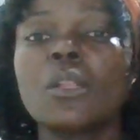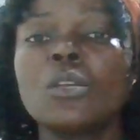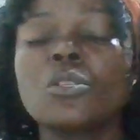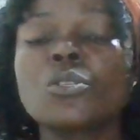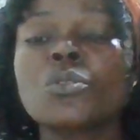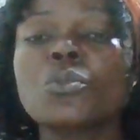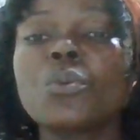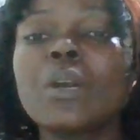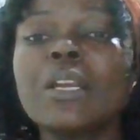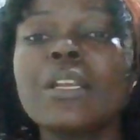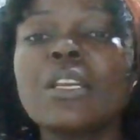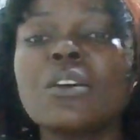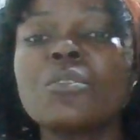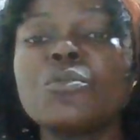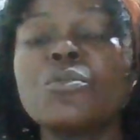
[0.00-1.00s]
So right
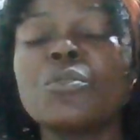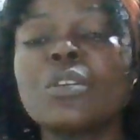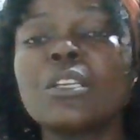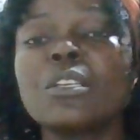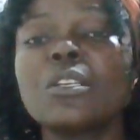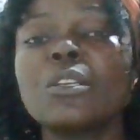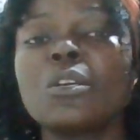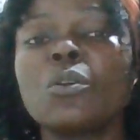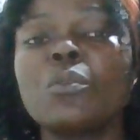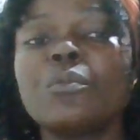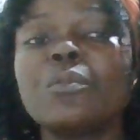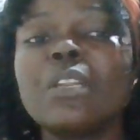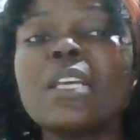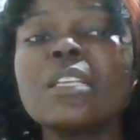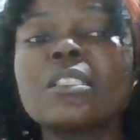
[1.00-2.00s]
now you can
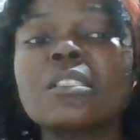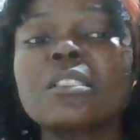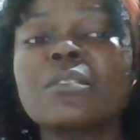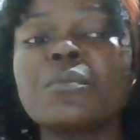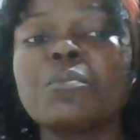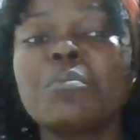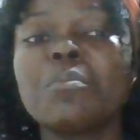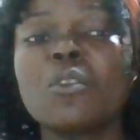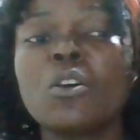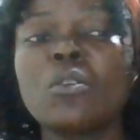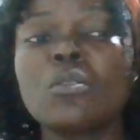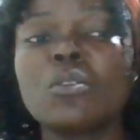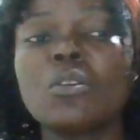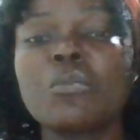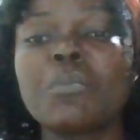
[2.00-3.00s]
next
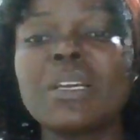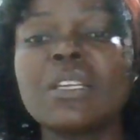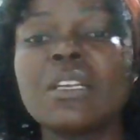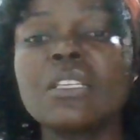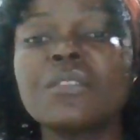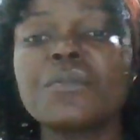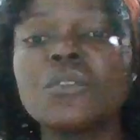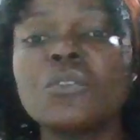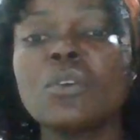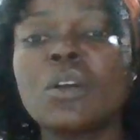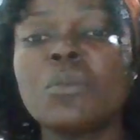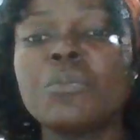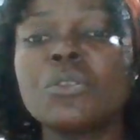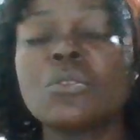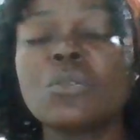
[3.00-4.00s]
on my next video
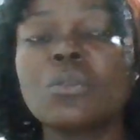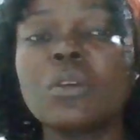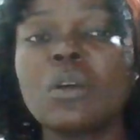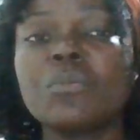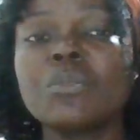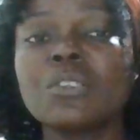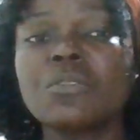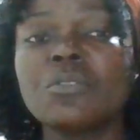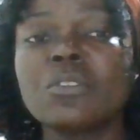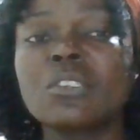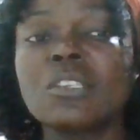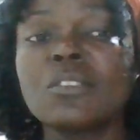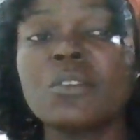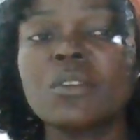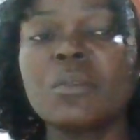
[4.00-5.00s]
I'll be
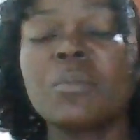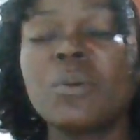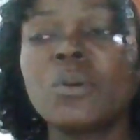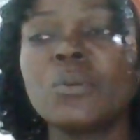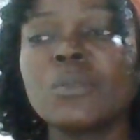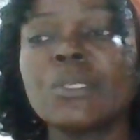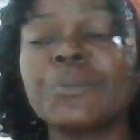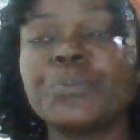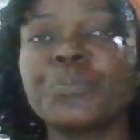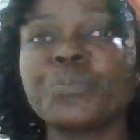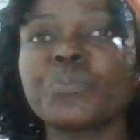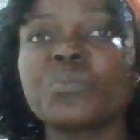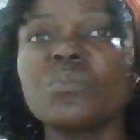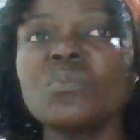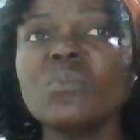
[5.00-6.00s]
seriously talking about
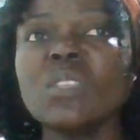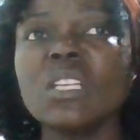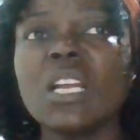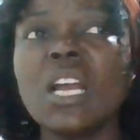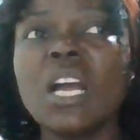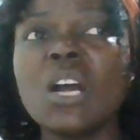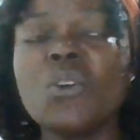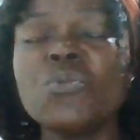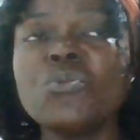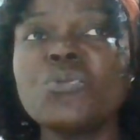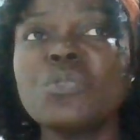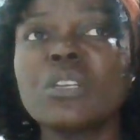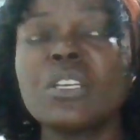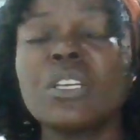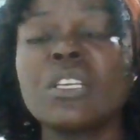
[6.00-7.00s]
how you
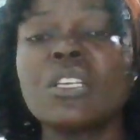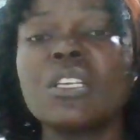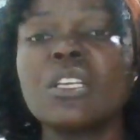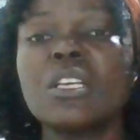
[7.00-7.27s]
can